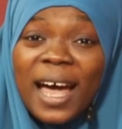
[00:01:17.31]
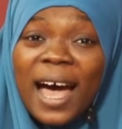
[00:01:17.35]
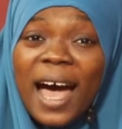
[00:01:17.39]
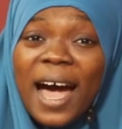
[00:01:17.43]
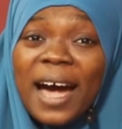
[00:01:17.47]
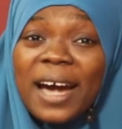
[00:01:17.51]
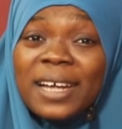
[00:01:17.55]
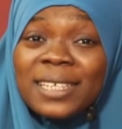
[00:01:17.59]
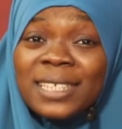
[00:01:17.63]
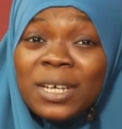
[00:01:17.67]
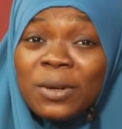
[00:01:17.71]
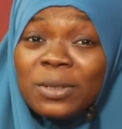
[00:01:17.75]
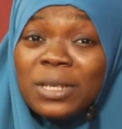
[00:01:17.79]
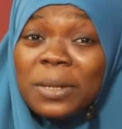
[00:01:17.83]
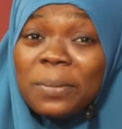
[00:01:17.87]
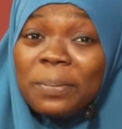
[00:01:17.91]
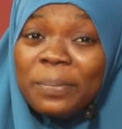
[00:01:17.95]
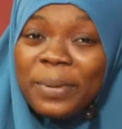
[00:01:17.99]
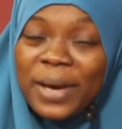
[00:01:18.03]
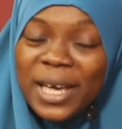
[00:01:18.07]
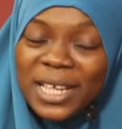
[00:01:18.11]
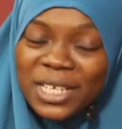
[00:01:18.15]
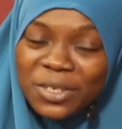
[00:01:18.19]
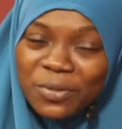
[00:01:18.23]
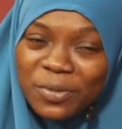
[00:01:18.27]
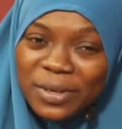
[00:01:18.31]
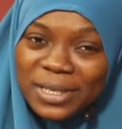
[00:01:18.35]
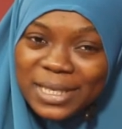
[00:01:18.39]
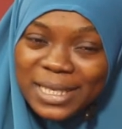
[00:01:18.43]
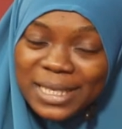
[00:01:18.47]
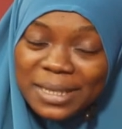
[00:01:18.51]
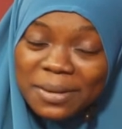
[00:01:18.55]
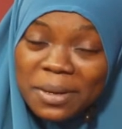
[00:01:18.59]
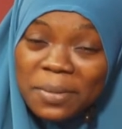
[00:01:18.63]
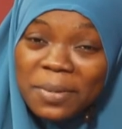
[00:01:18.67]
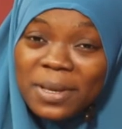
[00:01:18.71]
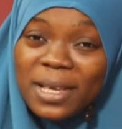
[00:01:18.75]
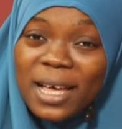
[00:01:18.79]
I guess that with the best
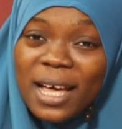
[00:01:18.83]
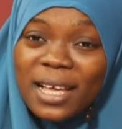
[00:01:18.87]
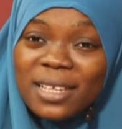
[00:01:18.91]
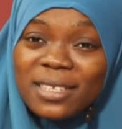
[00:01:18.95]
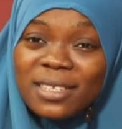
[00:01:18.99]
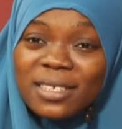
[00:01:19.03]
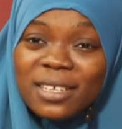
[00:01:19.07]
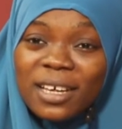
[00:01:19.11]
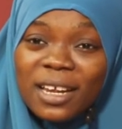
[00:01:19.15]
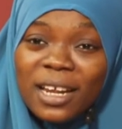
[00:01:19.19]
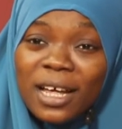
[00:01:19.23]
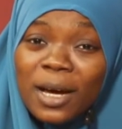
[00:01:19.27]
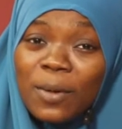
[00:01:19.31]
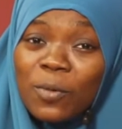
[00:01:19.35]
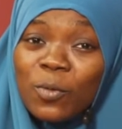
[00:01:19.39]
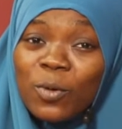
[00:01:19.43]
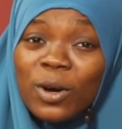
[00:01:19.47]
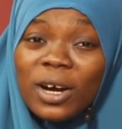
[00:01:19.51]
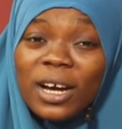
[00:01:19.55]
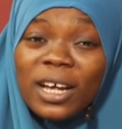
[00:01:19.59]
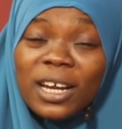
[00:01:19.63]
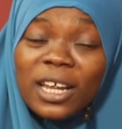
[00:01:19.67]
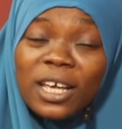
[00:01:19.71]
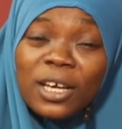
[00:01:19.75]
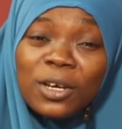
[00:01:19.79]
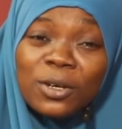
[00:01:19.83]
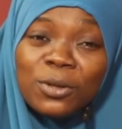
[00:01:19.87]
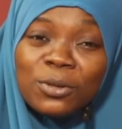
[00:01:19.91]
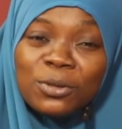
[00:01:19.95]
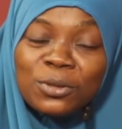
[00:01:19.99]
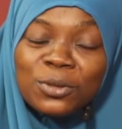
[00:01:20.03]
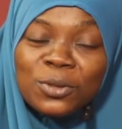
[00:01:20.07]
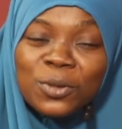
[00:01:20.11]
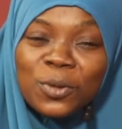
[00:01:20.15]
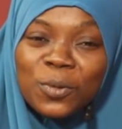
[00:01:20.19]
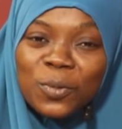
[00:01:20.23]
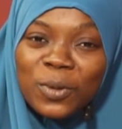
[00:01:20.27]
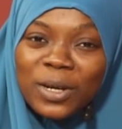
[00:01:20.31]
greeting, it will be Assalamu
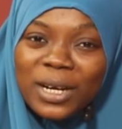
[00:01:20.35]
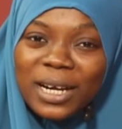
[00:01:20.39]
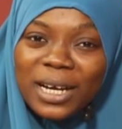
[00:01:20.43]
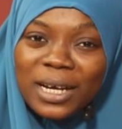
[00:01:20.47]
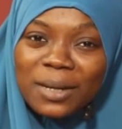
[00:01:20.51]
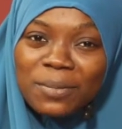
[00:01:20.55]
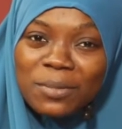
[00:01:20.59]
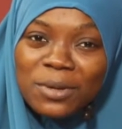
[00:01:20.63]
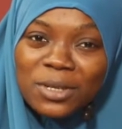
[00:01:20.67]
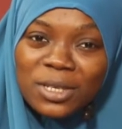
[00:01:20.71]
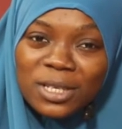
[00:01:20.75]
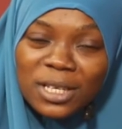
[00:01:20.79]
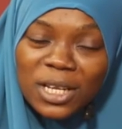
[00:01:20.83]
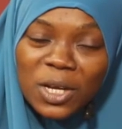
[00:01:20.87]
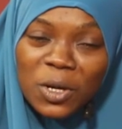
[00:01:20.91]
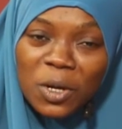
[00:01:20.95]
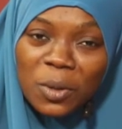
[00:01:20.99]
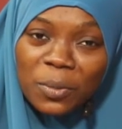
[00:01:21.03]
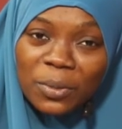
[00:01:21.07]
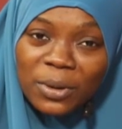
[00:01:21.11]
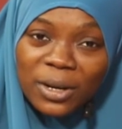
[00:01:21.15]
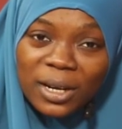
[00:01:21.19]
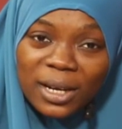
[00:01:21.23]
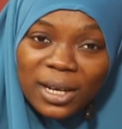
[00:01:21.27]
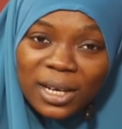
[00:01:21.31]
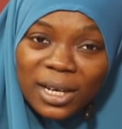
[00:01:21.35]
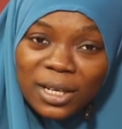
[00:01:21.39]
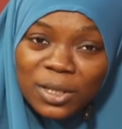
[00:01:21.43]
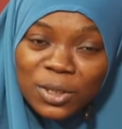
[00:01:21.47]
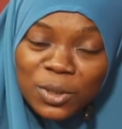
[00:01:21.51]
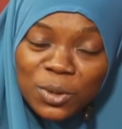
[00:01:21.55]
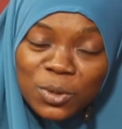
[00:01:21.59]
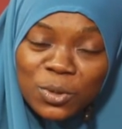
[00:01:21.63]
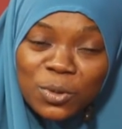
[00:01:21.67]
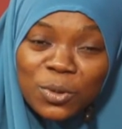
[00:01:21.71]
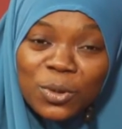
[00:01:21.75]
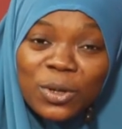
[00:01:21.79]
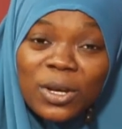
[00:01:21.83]
alaikum wa rahmatullahi wa
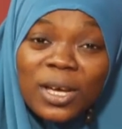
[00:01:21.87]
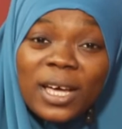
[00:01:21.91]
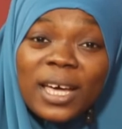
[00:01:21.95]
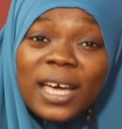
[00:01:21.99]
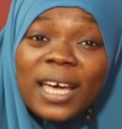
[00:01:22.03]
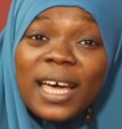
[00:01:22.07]
barakatuh.